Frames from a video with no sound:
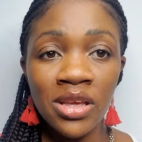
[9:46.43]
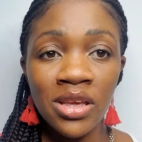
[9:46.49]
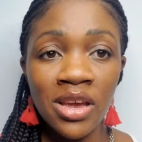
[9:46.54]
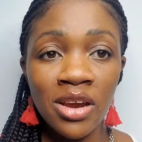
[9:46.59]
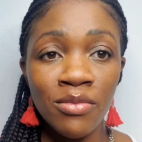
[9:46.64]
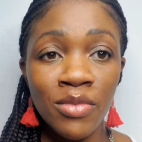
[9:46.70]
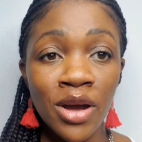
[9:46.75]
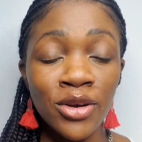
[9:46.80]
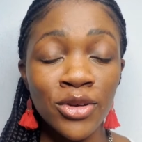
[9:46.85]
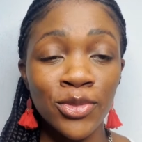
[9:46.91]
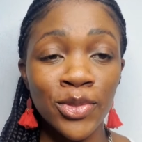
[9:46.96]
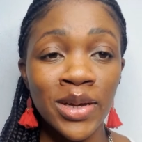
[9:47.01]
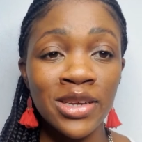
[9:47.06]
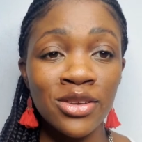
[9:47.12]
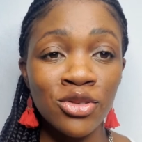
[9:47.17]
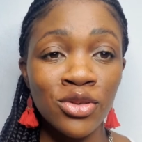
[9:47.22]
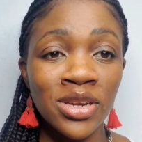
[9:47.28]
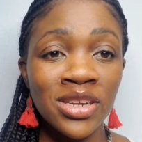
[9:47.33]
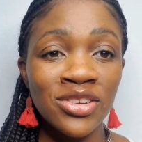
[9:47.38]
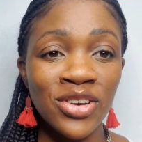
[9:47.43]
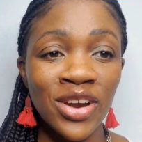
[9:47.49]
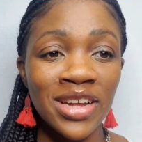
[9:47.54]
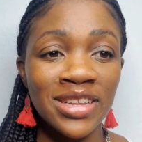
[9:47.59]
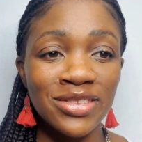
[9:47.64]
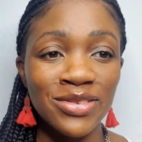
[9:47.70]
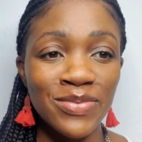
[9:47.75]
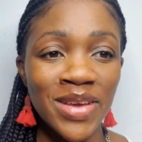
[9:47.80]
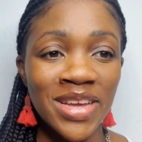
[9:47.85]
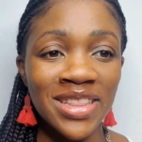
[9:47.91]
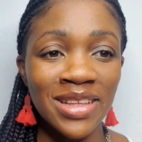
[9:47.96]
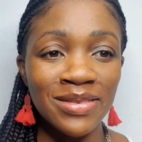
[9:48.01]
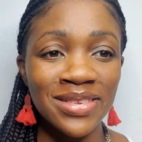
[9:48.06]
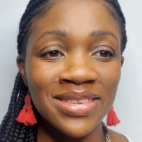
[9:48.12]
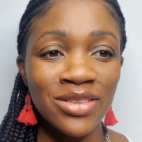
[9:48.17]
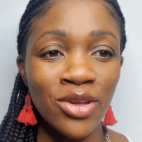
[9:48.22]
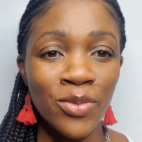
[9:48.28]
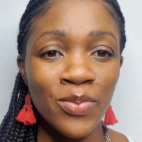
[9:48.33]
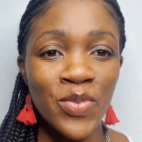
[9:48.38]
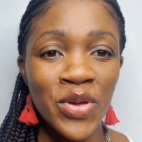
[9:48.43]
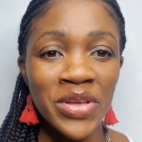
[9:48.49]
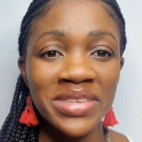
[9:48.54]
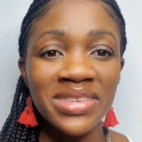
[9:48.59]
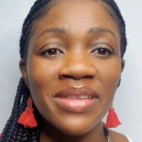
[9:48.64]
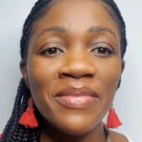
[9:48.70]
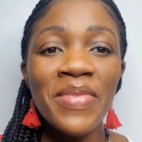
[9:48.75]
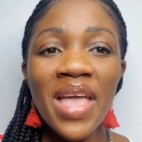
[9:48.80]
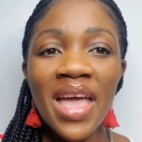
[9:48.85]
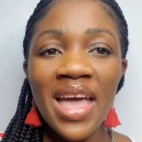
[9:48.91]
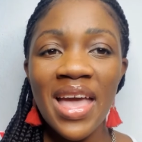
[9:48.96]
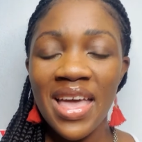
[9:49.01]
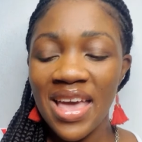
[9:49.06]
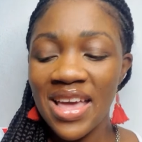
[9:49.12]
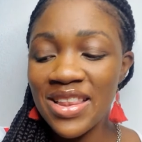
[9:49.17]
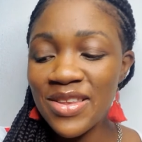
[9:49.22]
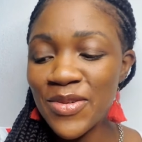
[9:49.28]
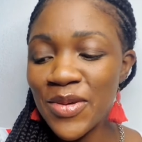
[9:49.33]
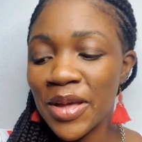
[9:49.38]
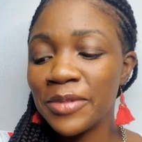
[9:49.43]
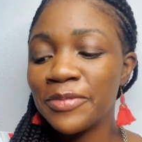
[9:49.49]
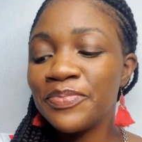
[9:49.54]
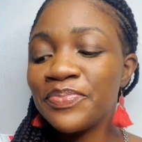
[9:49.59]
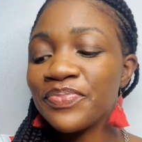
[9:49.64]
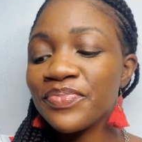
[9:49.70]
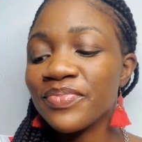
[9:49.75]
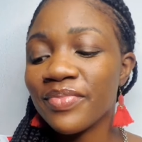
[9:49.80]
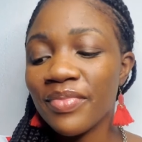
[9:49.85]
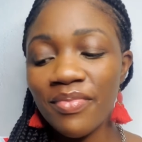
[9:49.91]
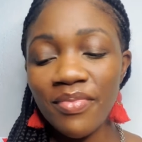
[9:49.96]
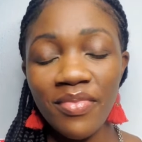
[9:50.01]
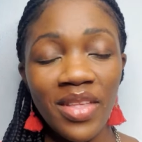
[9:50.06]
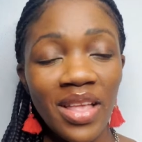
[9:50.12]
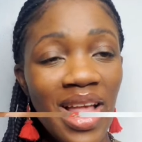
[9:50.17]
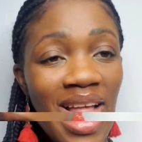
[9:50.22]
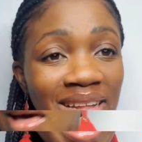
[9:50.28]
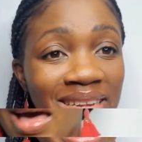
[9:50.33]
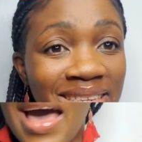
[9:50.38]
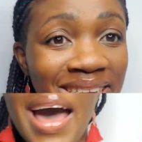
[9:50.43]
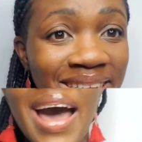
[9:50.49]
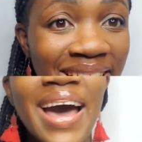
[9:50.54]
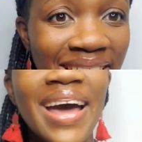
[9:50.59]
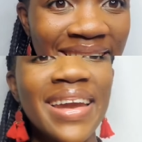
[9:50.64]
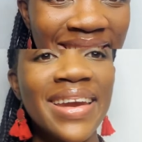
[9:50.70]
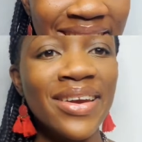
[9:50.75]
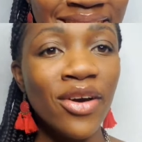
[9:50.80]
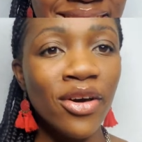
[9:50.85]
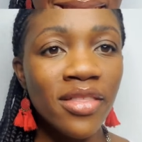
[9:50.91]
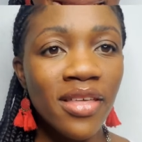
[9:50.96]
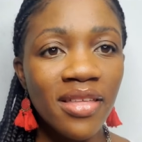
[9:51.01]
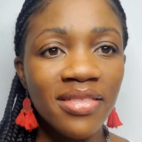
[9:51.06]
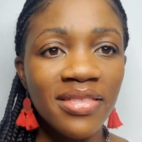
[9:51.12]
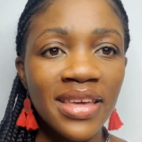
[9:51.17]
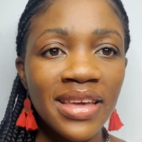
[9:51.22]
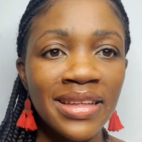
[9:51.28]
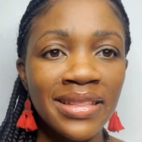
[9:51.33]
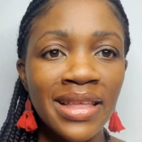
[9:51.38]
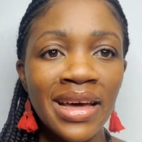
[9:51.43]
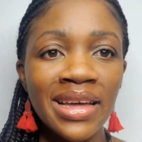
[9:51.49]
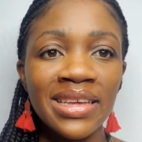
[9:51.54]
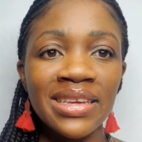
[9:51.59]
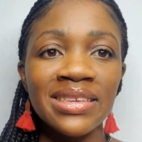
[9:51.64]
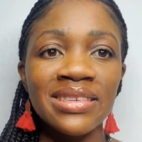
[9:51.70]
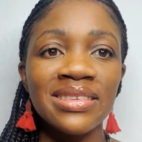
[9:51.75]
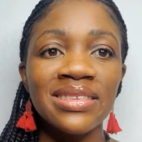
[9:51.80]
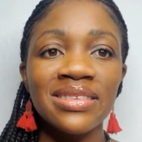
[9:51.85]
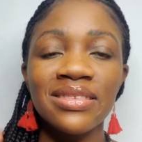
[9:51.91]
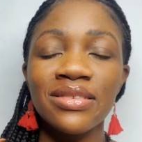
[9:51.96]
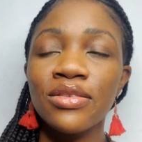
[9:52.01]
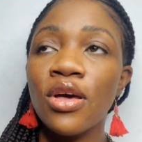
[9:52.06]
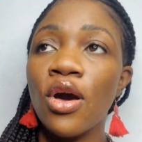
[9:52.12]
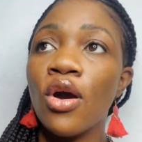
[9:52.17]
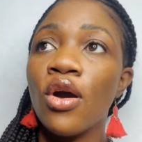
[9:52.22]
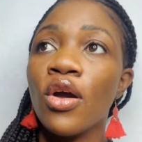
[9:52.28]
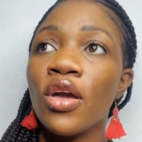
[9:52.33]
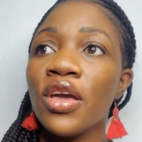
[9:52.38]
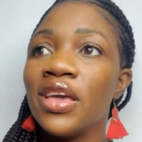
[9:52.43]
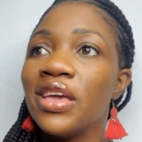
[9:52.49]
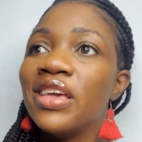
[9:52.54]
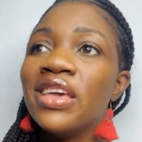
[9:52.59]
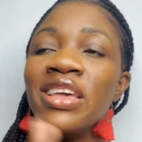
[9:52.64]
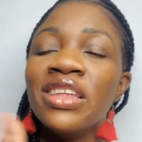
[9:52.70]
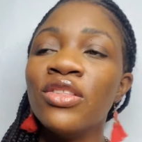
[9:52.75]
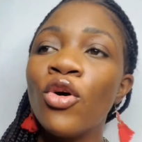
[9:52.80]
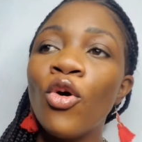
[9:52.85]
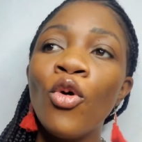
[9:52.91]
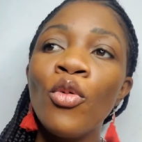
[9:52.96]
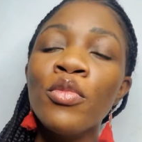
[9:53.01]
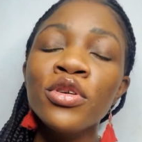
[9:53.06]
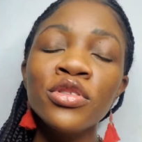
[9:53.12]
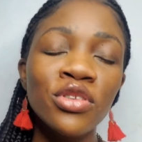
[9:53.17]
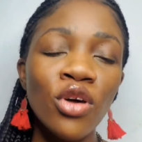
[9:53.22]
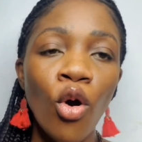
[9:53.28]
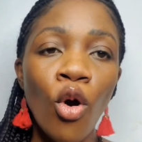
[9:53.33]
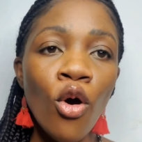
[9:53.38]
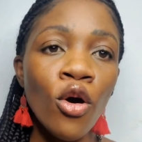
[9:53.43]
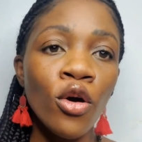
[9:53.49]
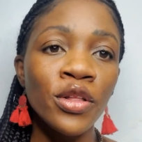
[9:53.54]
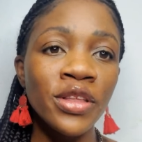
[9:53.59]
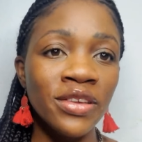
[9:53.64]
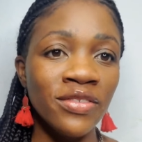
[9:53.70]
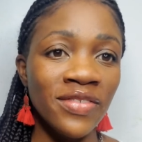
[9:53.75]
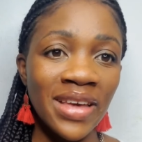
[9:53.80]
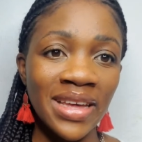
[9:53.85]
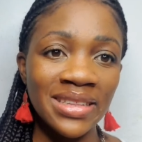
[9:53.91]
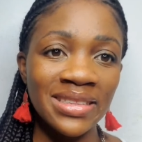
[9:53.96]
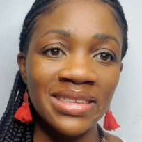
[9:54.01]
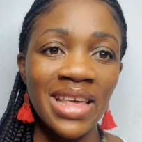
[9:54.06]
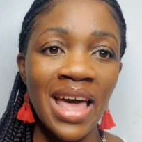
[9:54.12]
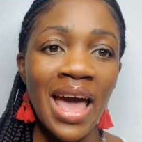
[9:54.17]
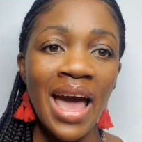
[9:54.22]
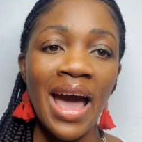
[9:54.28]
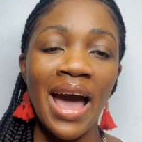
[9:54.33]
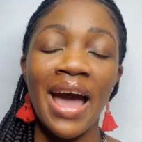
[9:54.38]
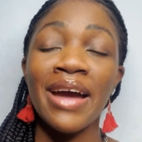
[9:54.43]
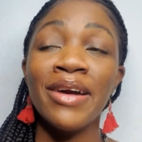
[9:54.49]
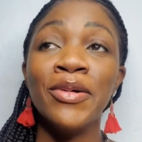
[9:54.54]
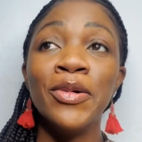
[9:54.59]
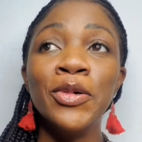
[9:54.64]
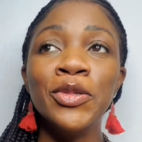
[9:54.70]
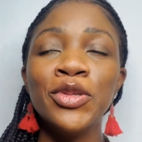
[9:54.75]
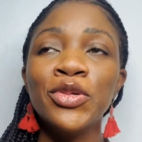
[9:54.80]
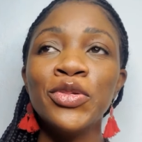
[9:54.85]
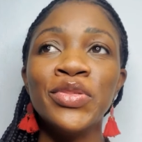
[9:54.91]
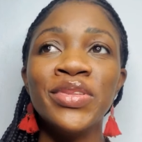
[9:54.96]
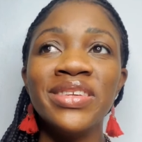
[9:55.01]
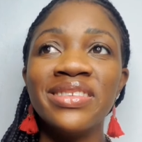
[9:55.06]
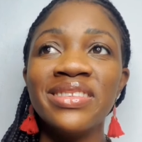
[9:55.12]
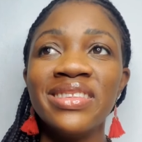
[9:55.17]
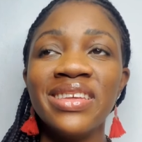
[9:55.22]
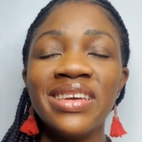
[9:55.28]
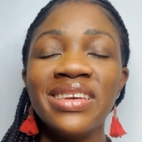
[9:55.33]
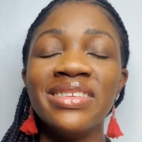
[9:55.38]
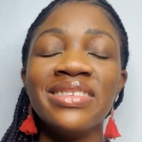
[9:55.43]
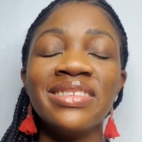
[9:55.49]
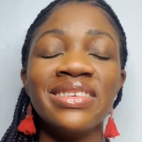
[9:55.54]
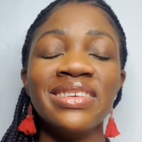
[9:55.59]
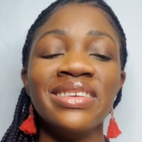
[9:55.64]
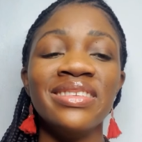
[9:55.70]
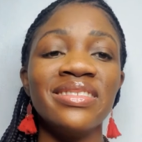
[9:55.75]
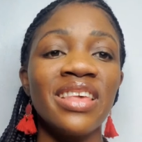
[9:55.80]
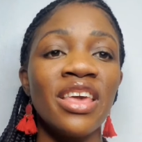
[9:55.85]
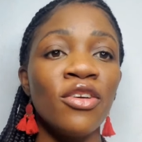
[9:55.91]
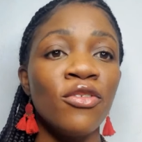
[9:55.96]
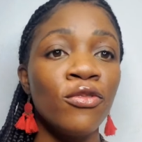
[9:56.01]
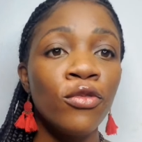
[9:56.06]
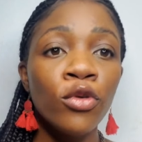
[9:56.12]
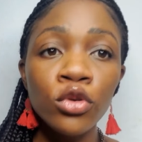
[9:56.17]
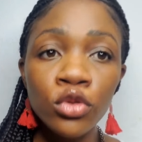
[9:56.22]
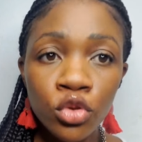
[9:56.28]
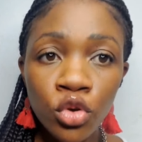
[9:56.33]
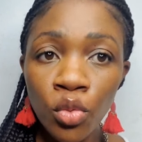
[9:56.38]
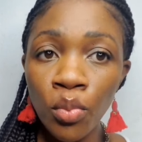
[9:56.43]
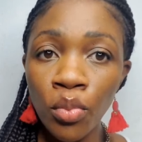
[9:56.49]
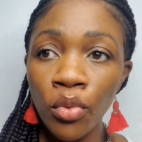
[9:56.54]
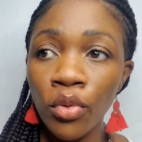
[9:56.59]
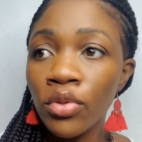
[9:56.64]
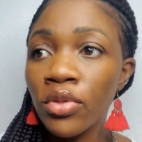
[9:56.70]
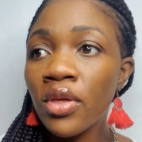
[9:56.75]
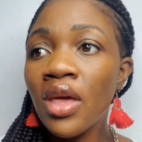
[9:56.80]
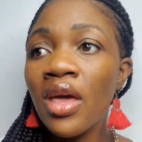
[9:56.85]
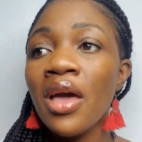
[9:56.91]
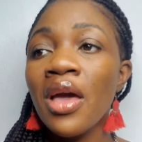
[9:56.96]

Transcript: hearing my husband he's really trying to make them stop noise anyway that another is thing that is in almost all events I go to these days is a photo booth